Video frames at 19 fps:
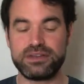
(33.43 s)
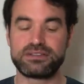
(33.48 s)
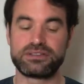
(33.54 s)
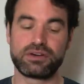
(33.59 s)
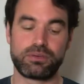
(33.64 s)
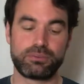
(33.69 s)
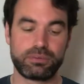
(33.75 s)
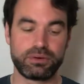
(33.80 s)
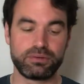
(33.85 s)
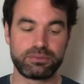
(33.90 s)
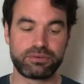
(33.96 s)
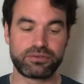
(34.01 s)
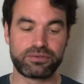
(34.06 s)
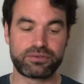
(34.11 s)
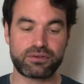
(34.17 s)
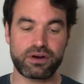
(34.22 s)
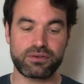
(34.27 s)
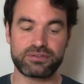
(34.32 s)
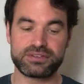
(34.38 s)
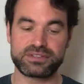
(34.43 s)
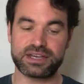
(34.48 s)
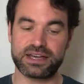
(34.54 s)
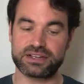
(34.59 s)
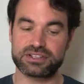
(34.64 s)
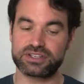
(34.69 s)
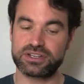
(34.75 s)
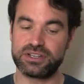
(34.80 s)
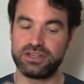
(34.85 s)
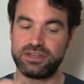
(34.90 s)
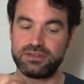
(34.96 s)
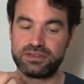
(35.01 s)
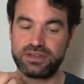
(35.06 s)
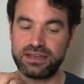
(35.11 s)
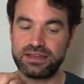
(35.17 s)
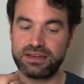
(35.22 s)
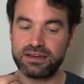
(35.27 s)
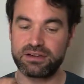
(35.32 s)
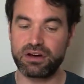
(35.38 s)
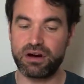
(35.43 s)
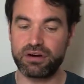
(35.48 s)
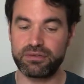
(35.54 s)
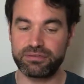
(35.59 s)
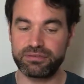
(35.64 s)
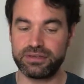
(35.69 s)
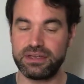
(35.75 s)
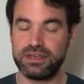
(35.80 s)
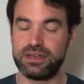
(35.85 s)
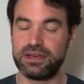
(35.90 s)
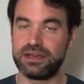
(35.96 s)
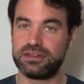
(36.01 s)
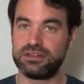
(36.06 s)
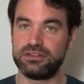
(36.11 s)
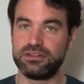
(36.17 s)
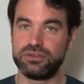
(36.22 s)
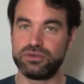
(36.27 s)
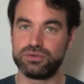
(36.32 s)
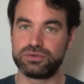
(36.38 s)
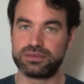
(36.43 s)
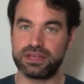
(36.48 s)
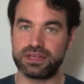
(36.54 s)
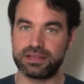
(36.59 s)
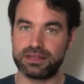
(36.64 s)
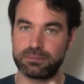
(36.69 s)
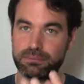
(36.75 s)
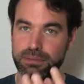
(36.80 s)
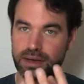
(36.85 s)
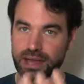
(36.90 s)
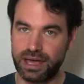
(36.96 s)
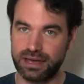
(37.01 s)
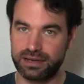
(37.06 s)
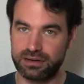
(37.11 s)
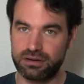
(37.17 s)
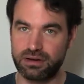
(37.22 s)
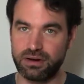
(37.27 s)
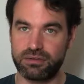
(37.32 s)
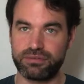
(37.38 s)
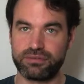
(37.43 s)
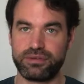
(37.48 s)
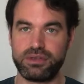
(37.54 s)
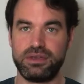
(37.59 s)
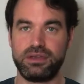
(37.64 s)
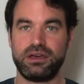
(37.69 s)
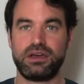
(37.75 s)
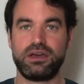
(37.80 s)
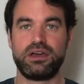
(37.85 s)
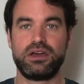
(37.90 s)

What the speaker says: So Bulletproof coffee is actually, you take a coffee and you take the black coffee,